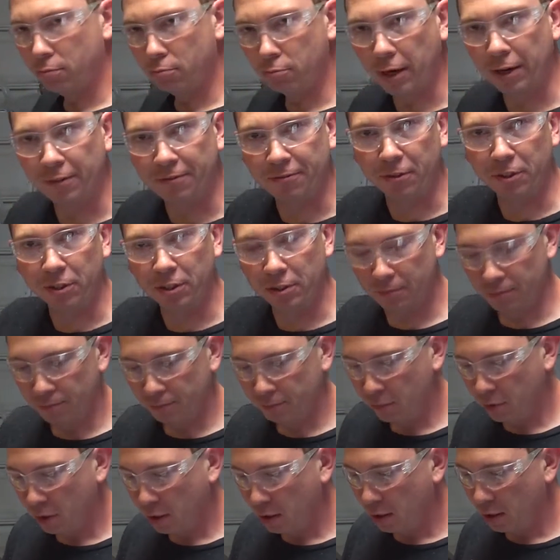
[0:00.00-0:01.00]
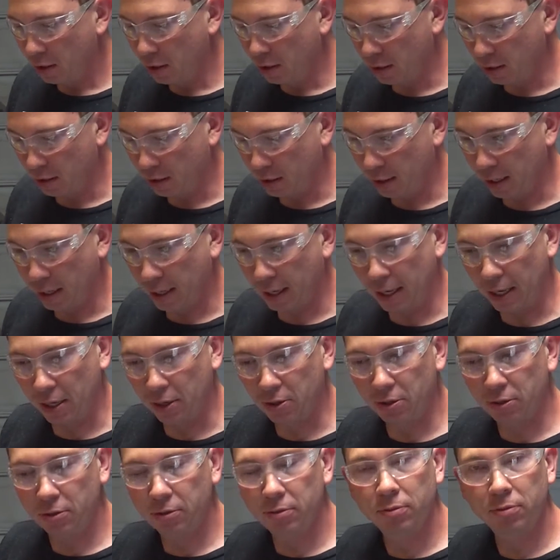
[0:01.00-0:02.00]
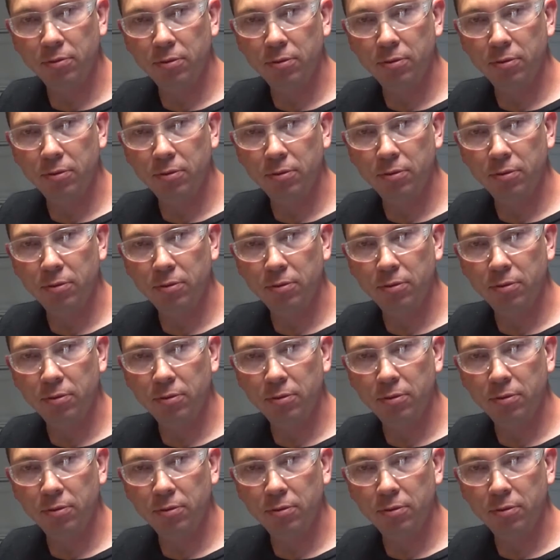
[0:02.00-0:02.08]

right foot. And ankle,